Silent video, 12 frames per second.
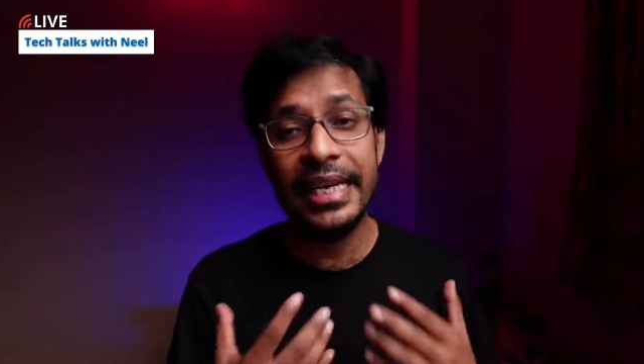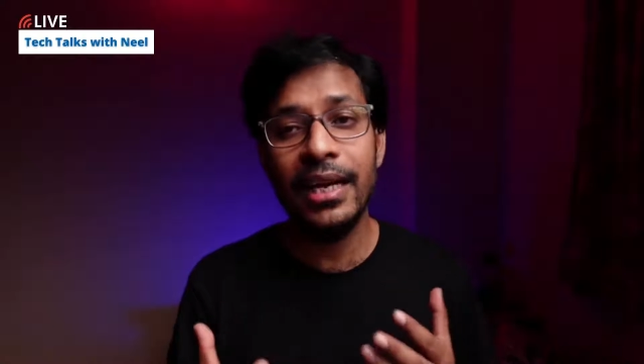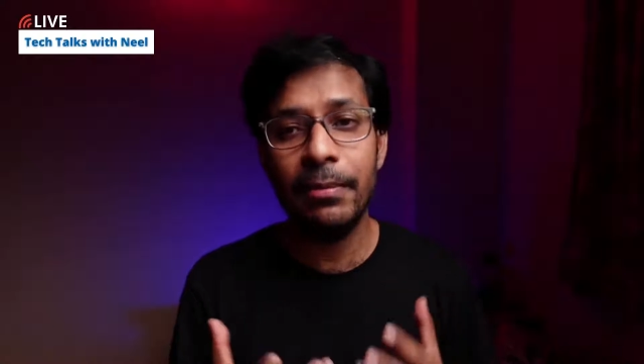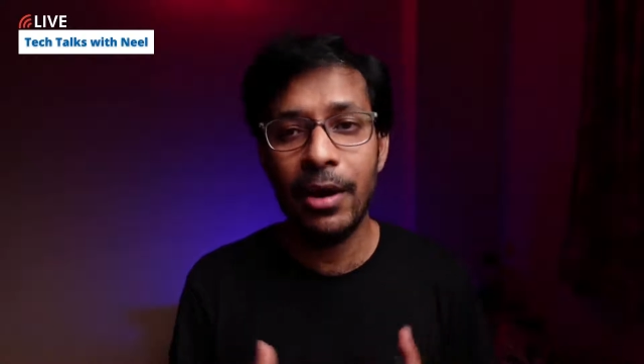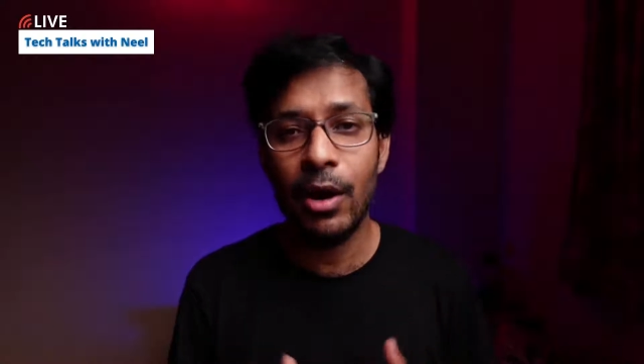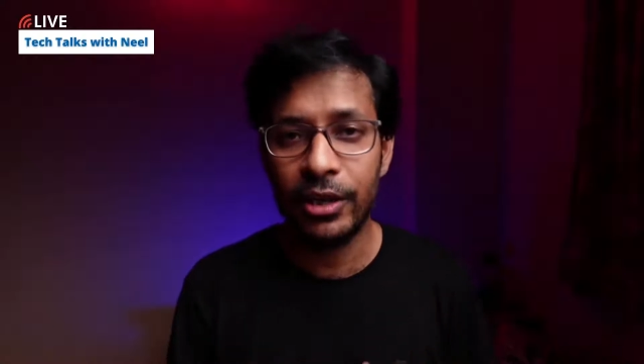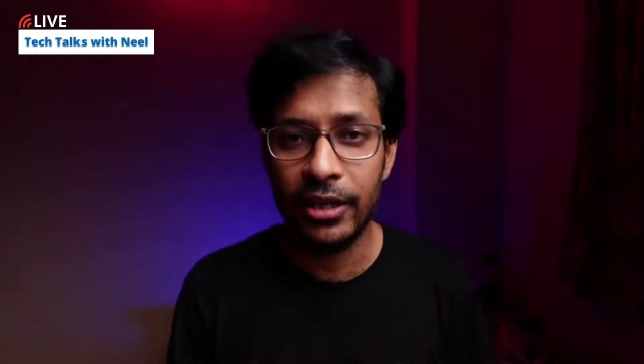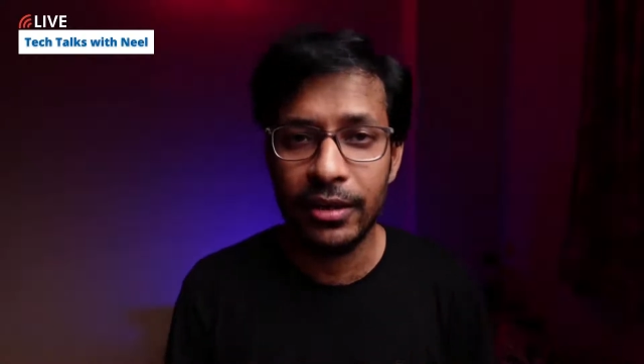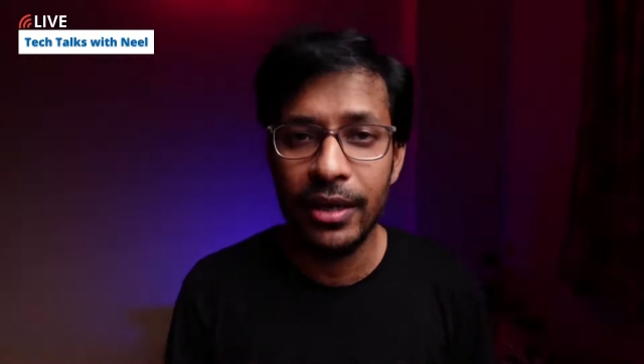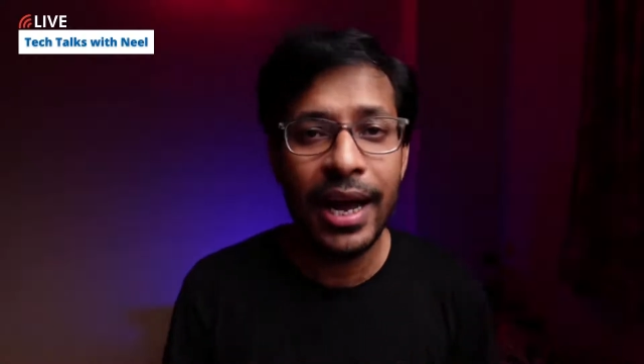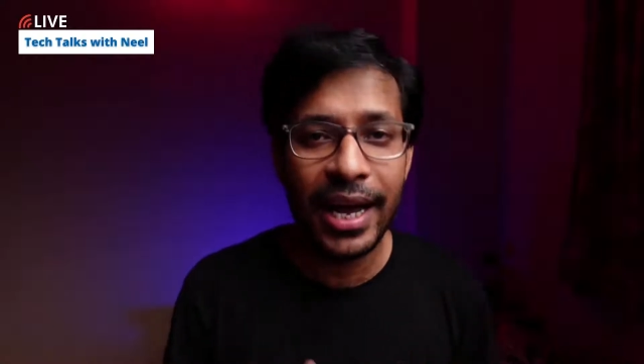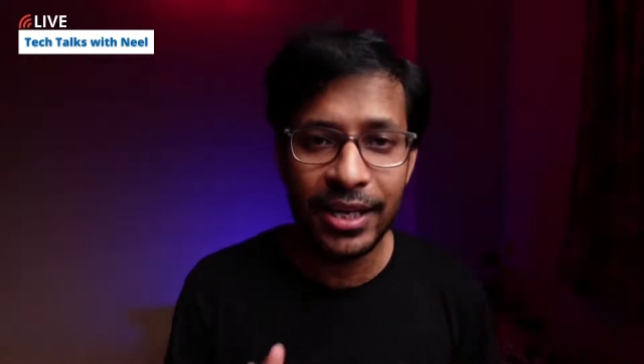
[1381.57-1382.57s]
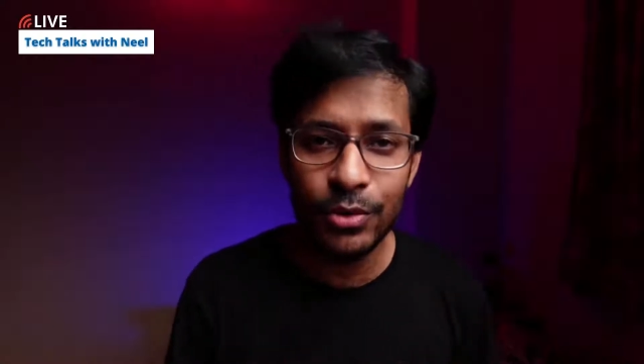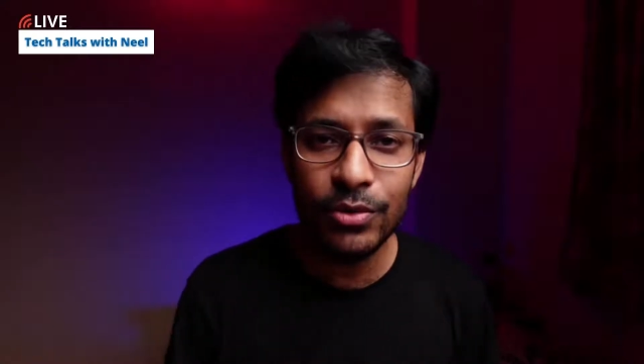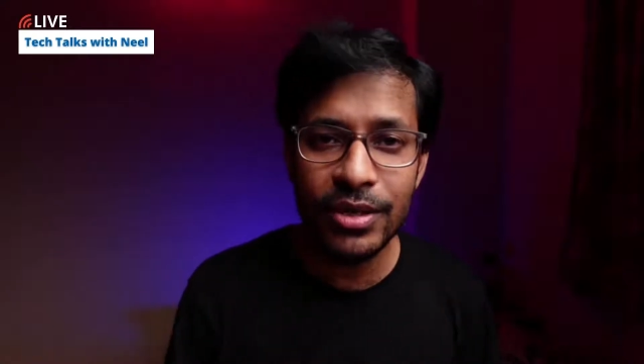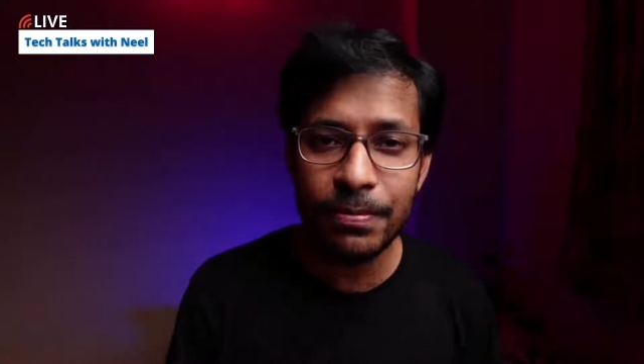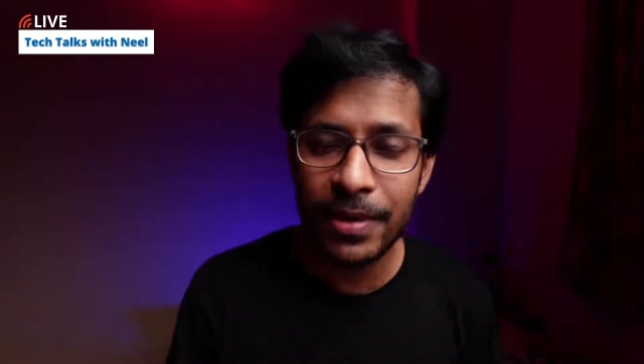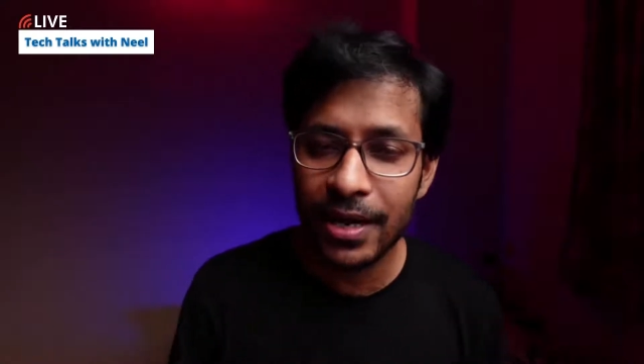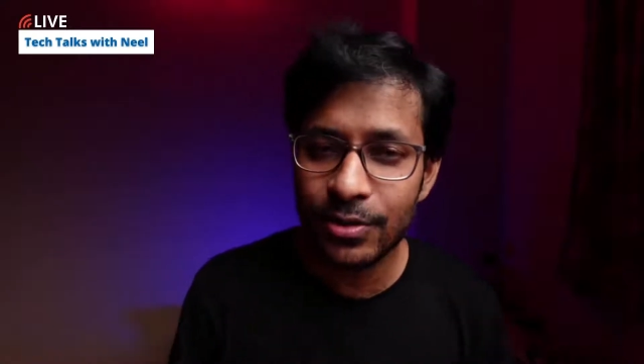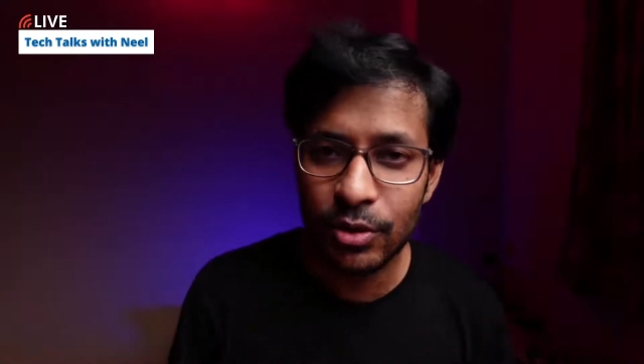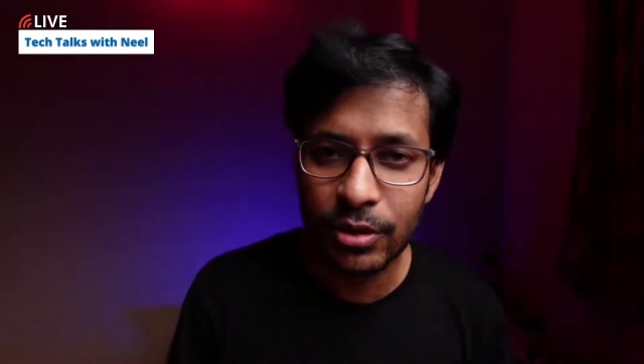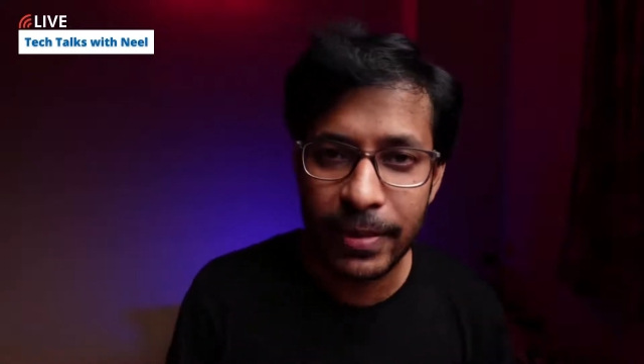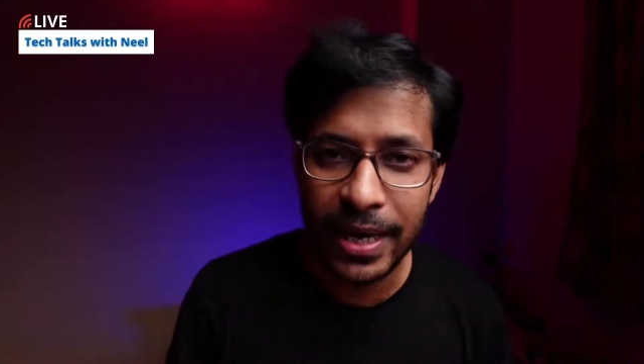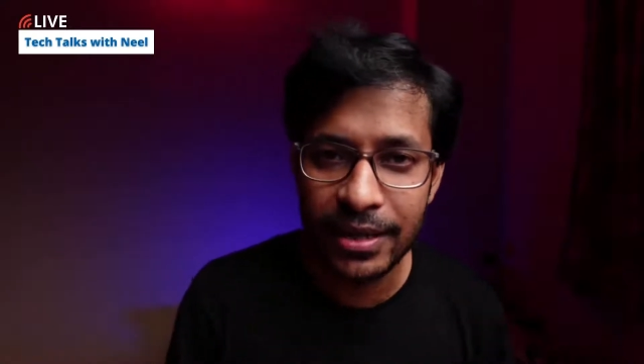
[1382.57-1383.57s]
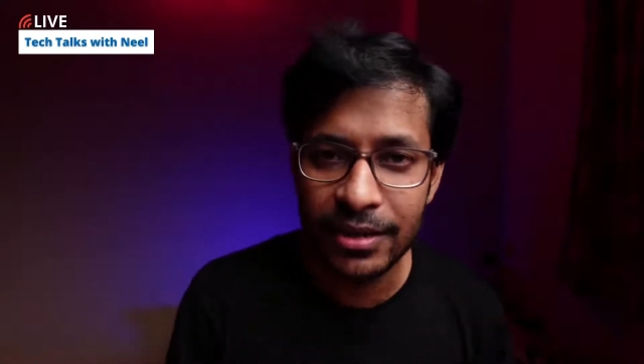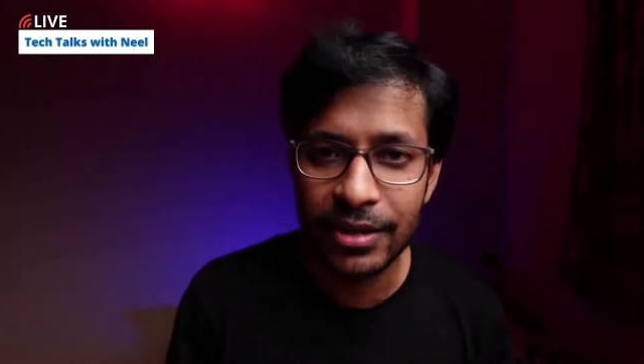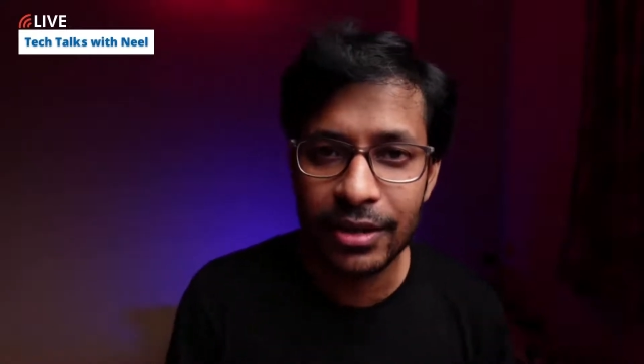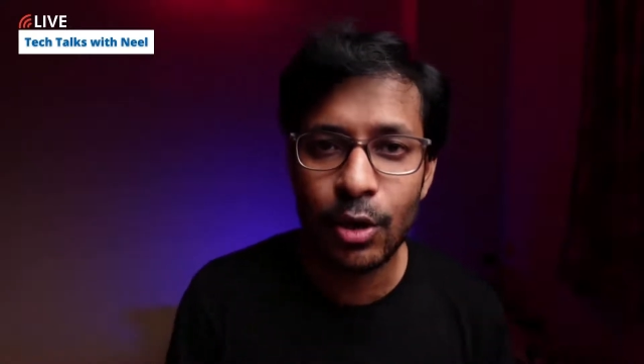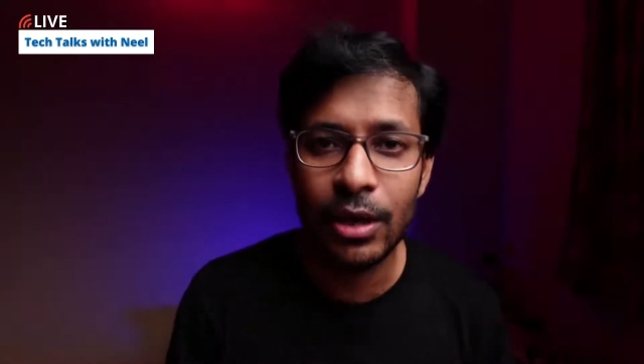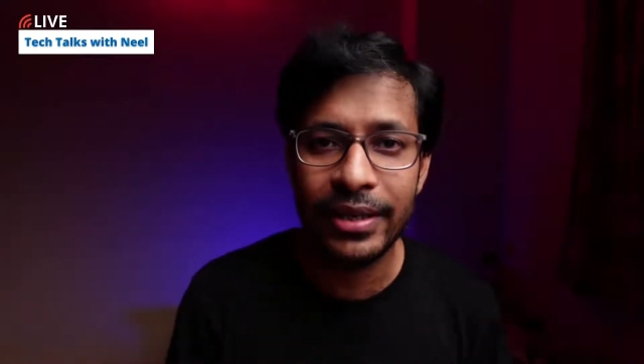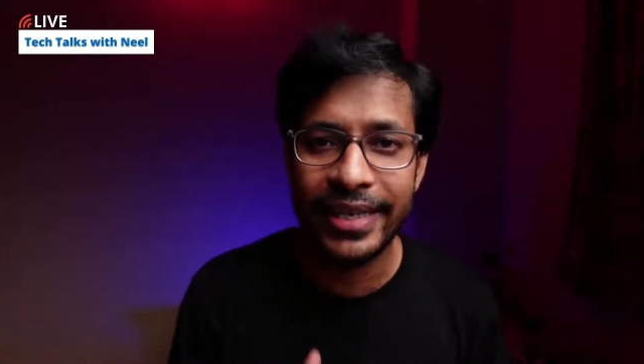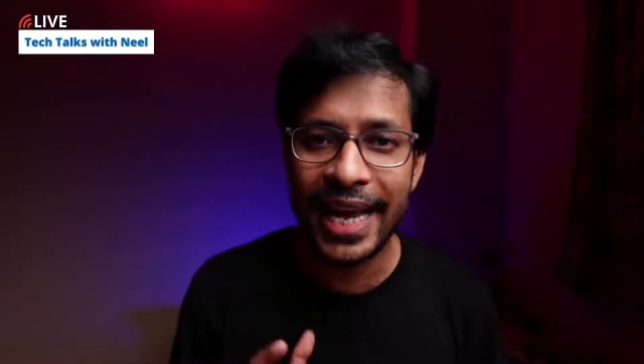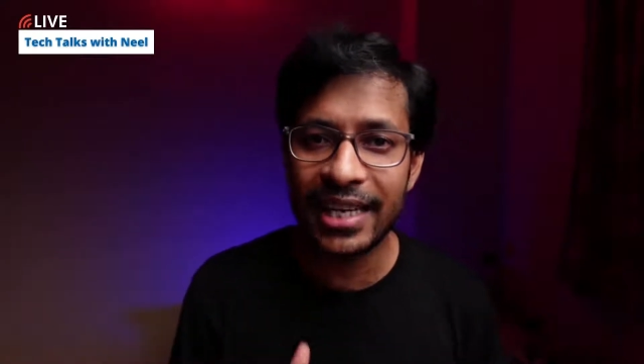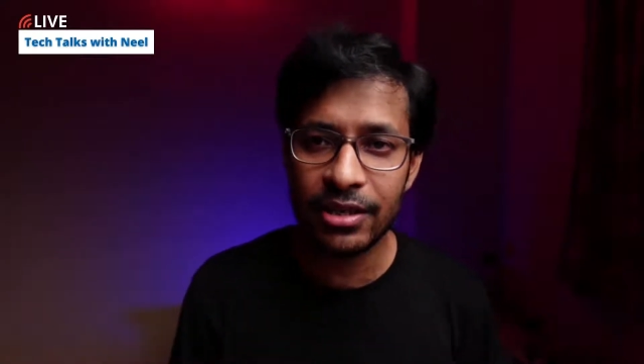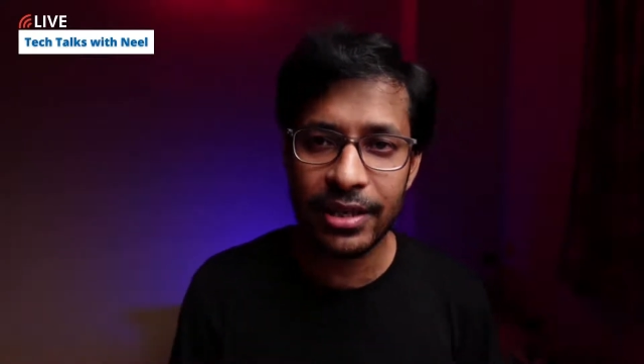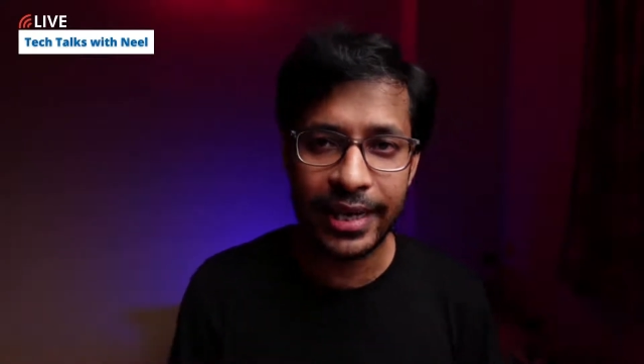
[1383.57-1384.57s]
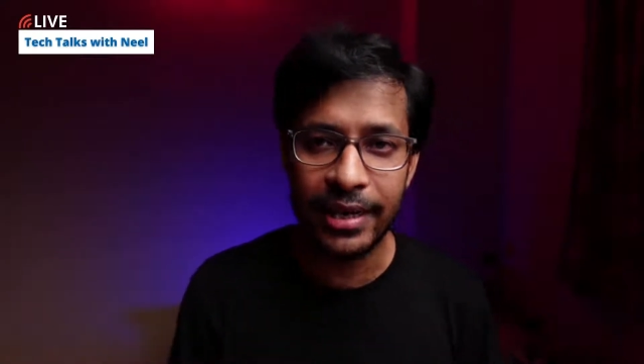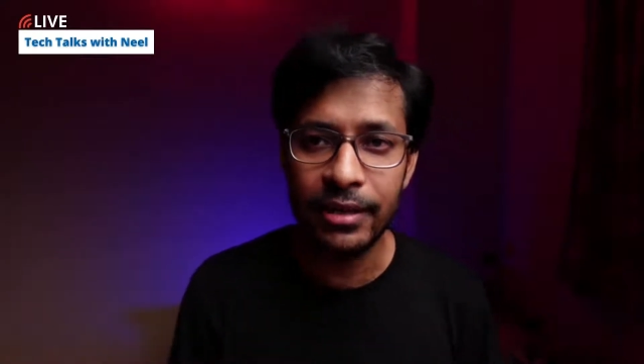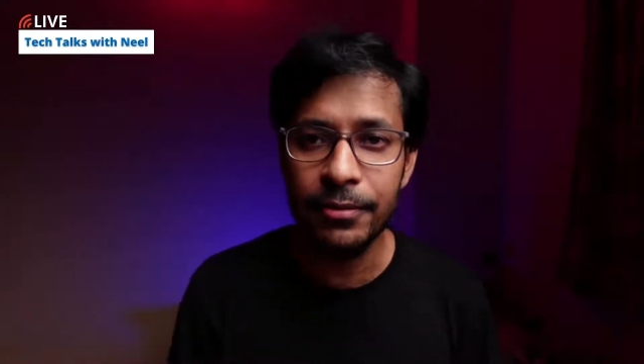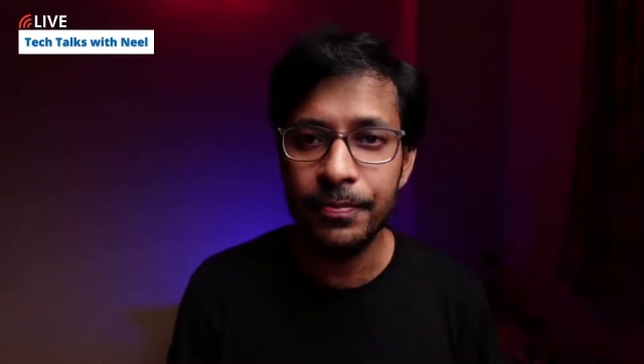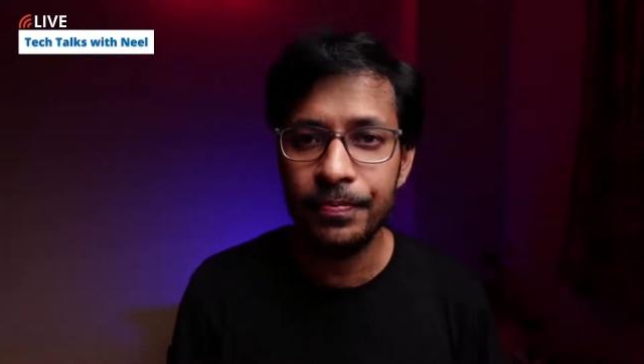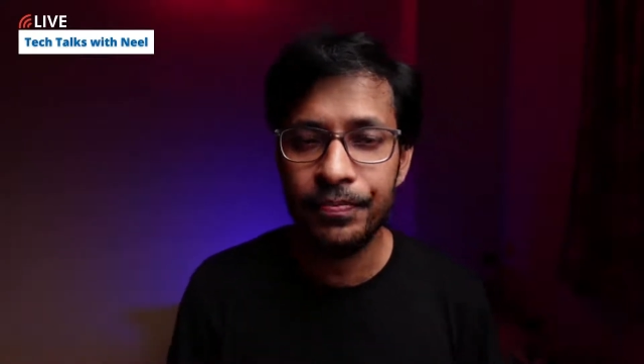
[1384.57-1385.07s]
think about it. I use a password manager called Dashlane.